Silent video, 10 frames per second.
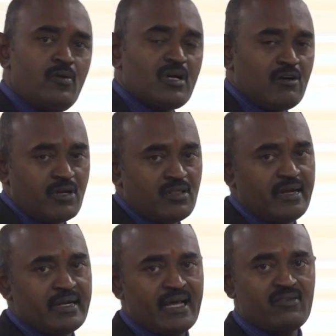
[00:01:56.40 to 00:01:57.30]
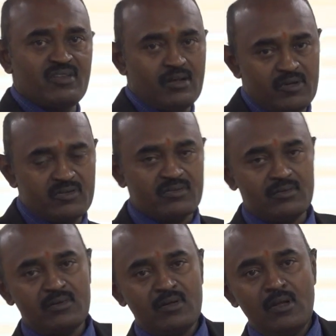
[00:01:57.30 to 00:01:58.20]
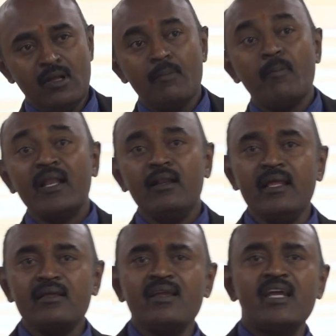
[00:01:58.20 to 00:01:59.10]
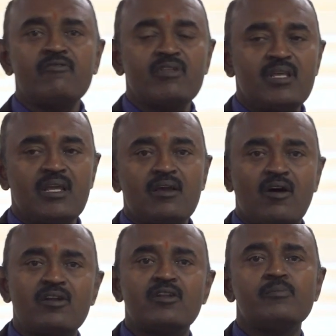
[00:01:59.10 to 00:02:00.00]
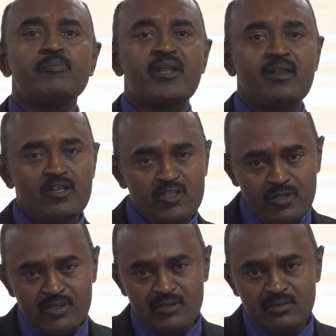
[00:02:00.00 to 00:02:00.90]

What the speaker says: to cover the entire syllabus by linking it with the contemporary issues,